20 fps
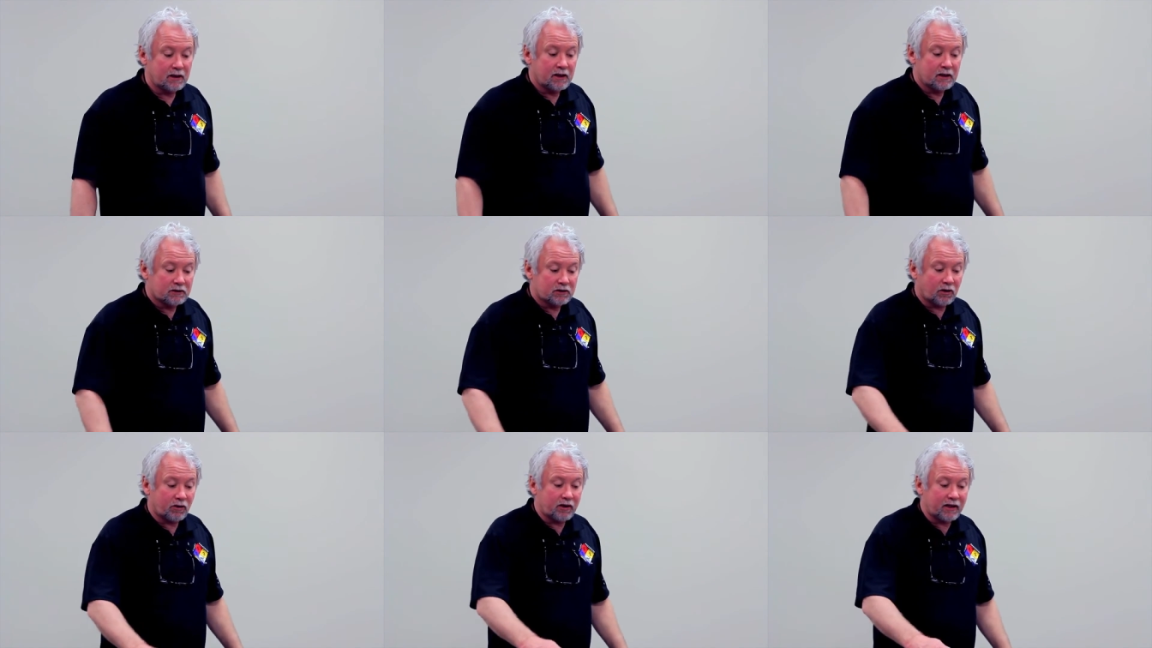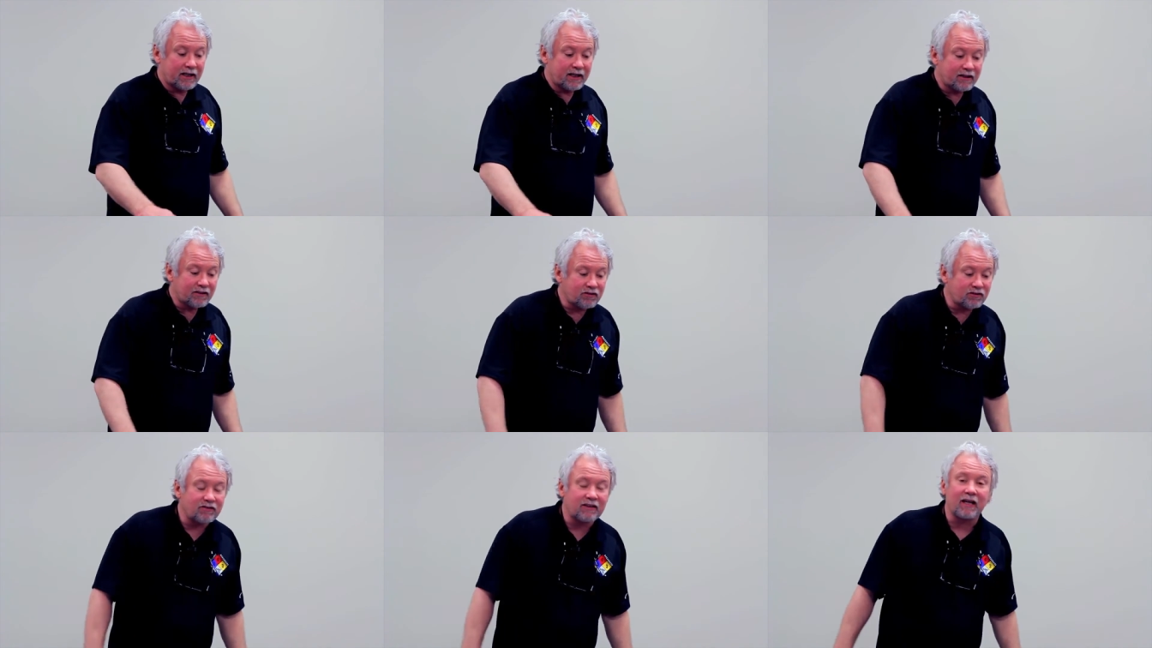So the
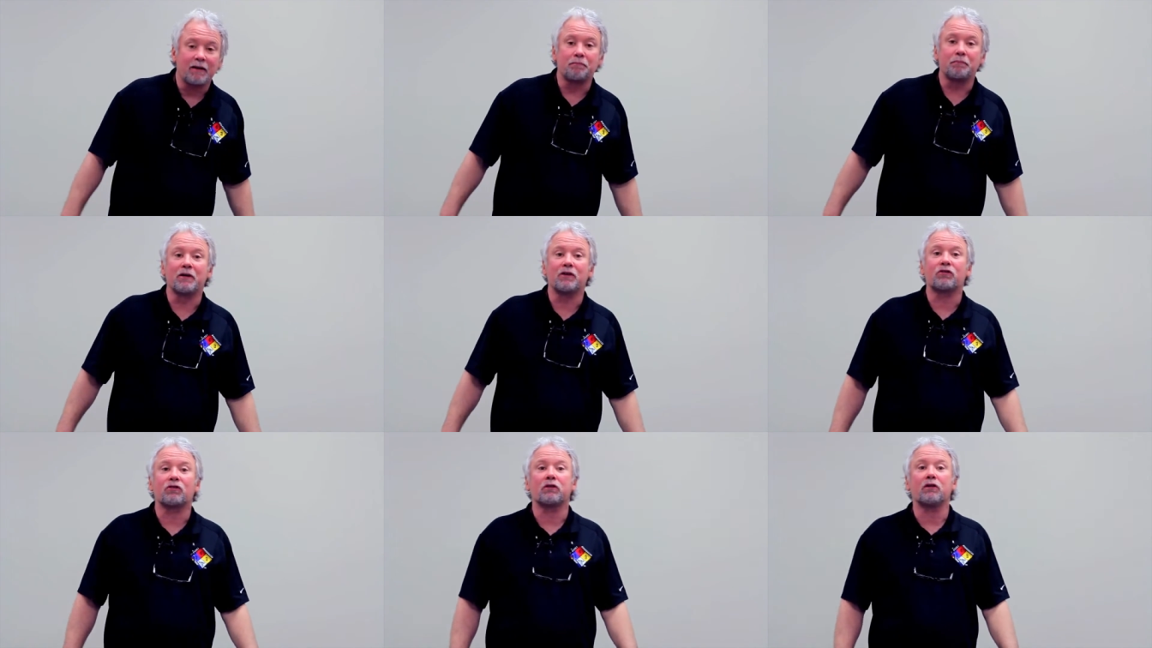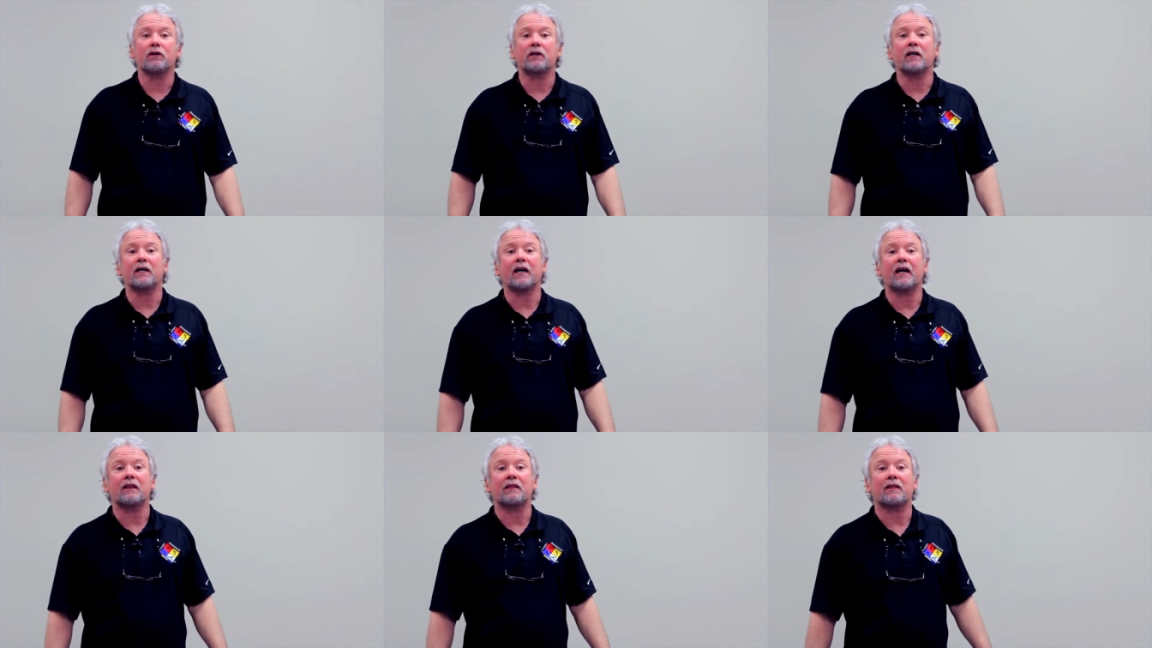next step is
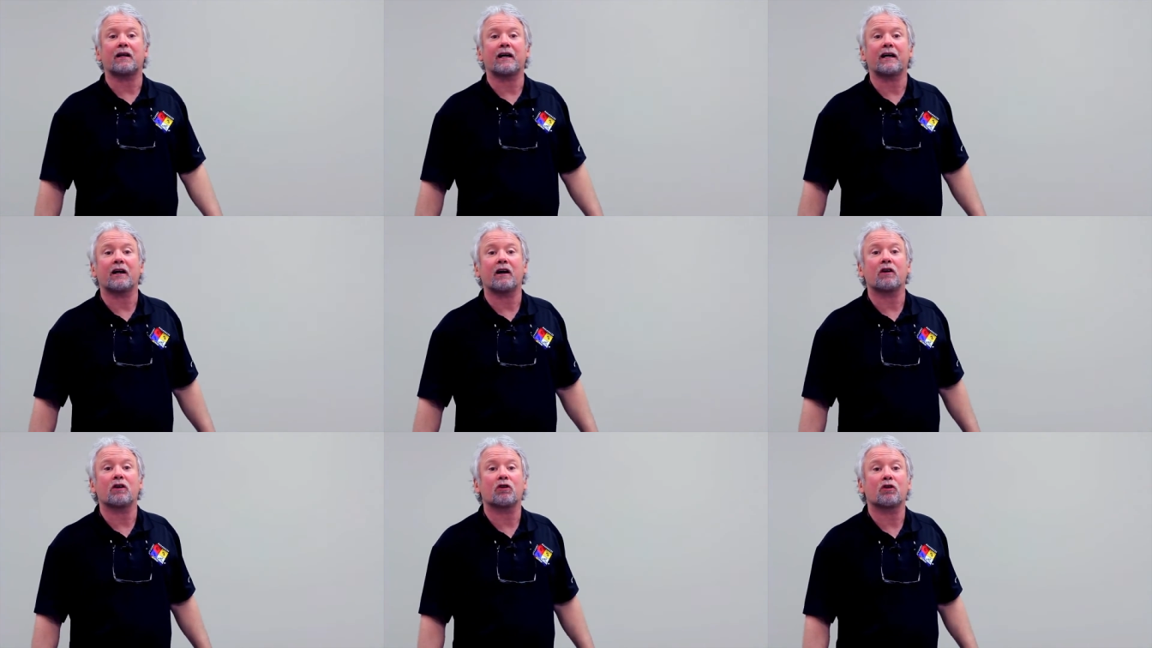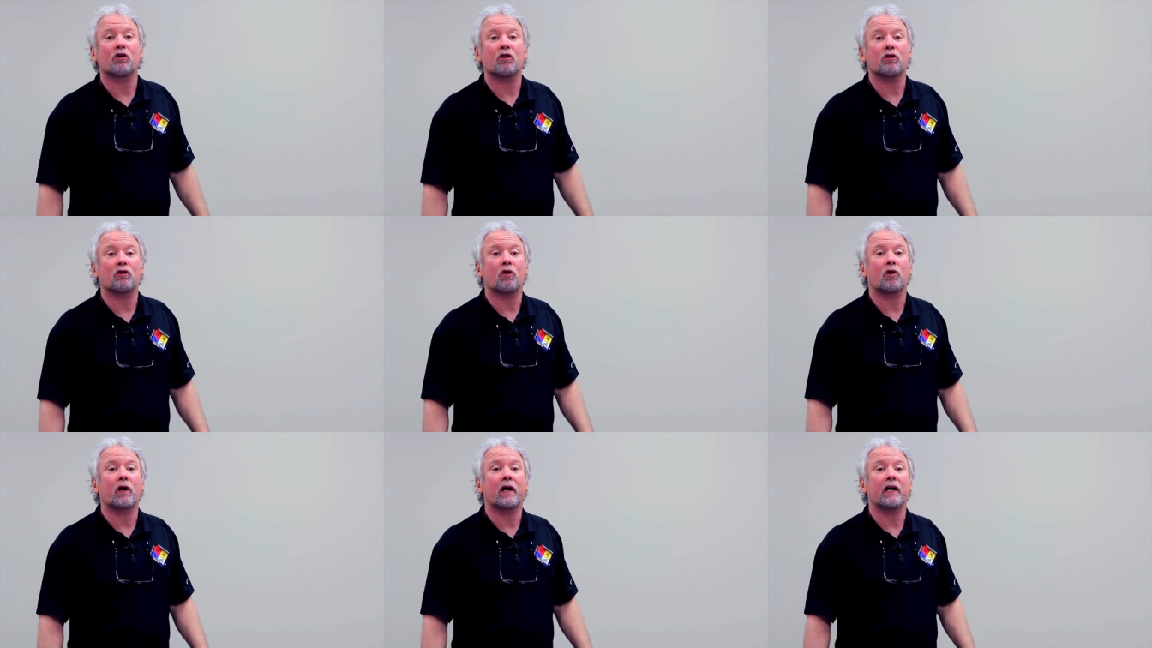looking at
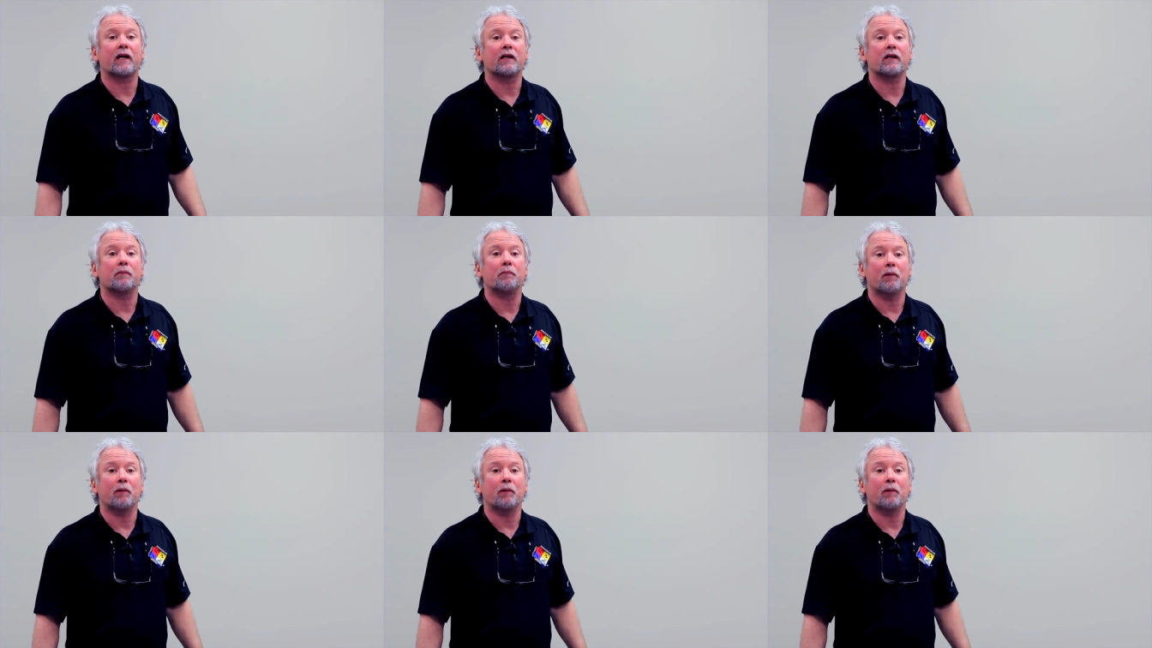chloride in the